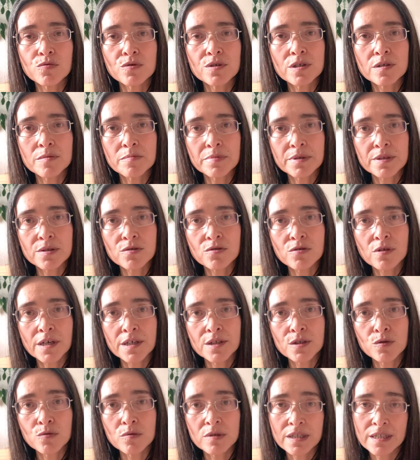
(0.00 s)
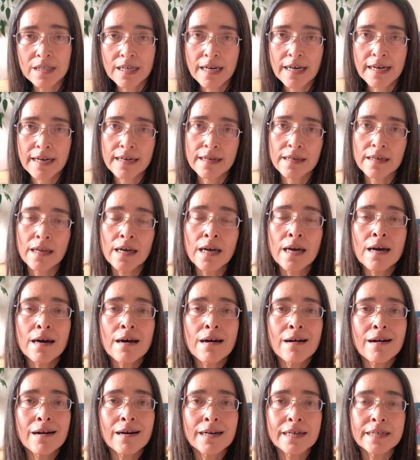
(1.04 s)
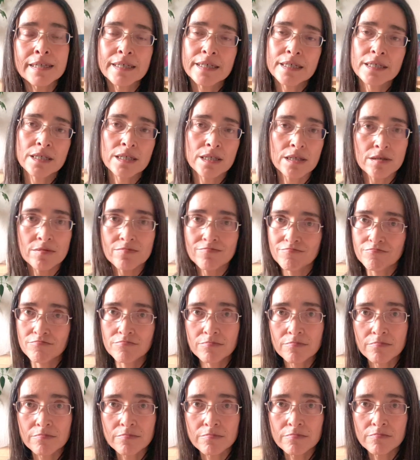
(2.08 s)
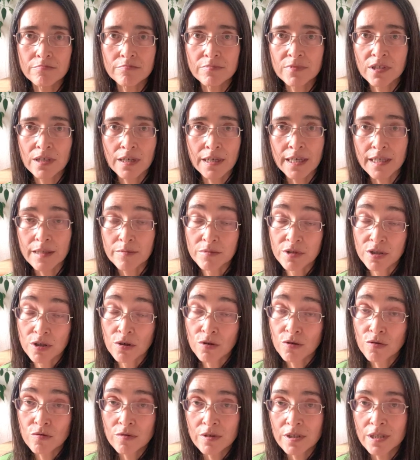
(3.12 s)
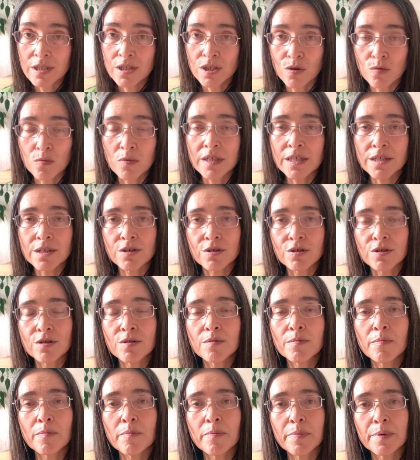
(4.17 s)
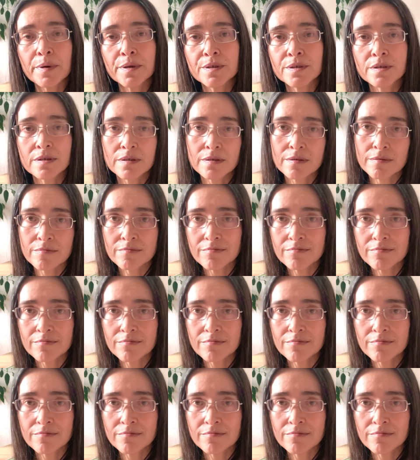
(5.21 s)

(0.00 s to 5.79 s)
word, but try to attain in this times, not only in the winter, but